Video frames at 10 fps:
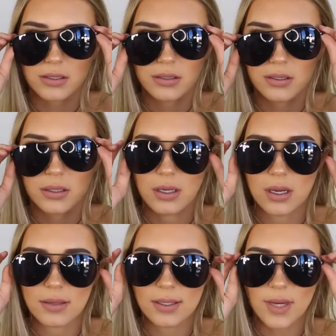I
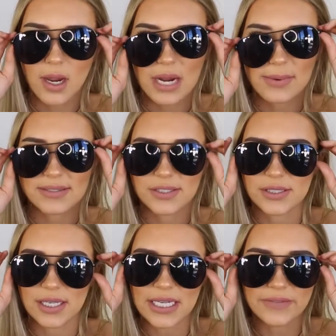think my eyebrows are
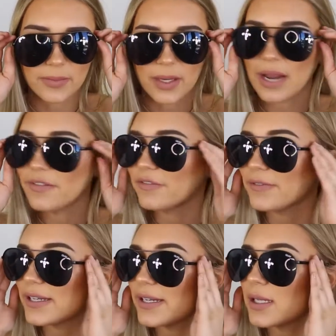just uneven, but I
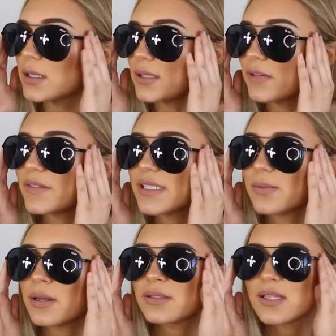freaking love these
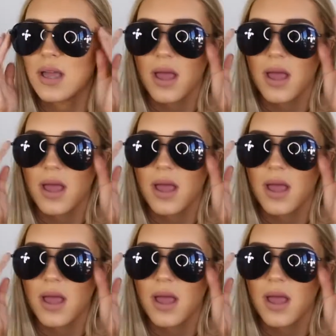ones.